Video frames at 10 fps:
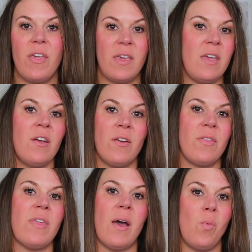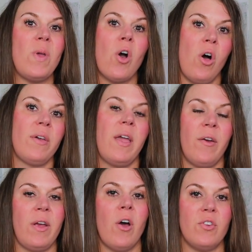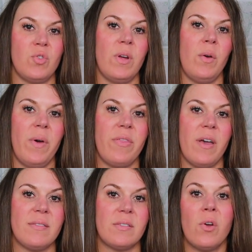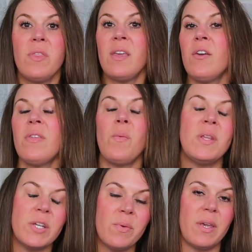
the gear that we all carry on trail with us or the gear that we don't